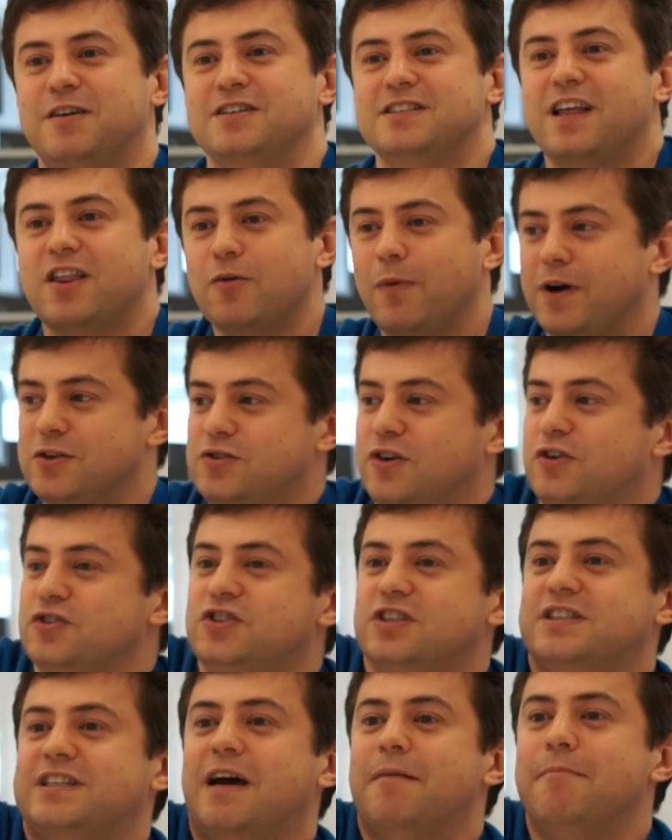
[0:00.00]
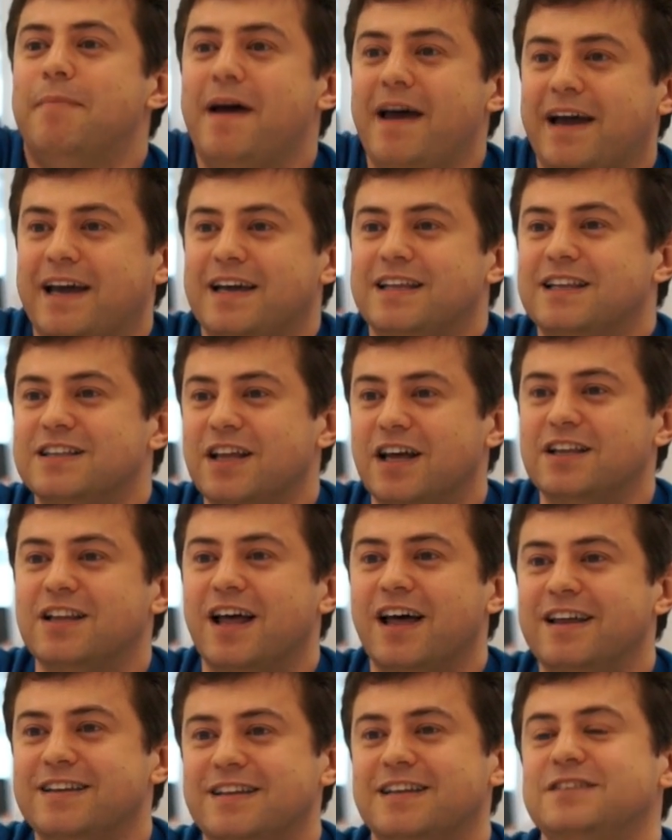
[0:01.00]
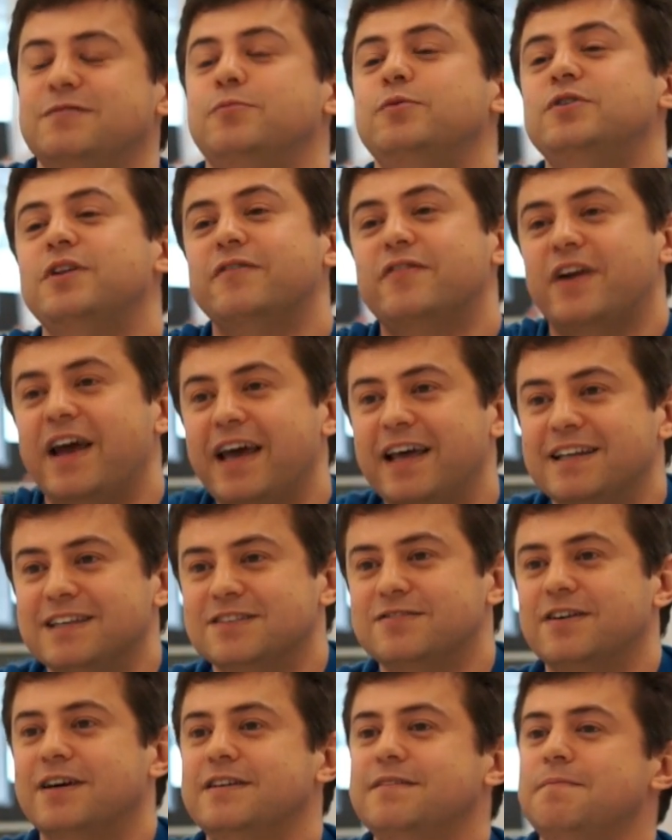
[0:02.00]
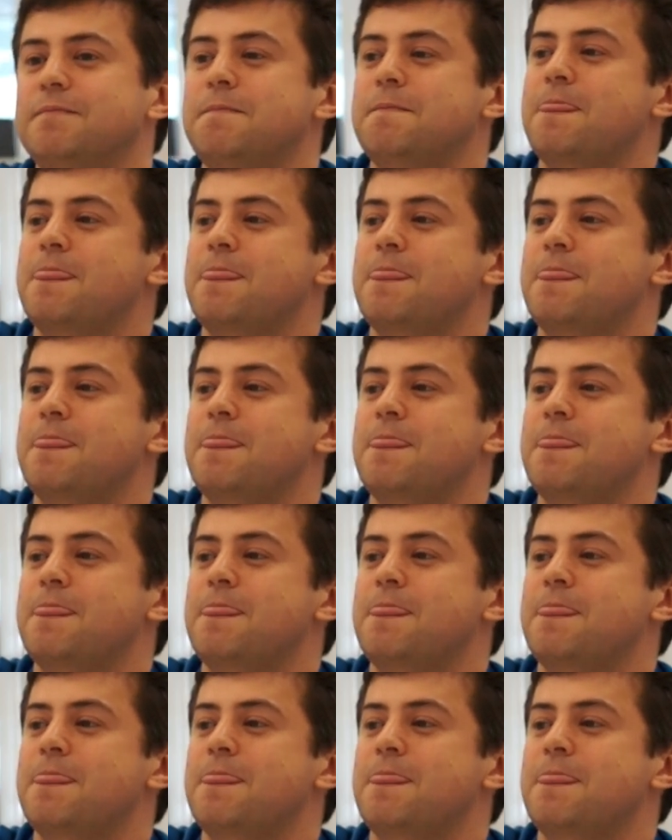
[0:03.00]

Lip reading: Because otherwise, you could just come back, and it would never end, right?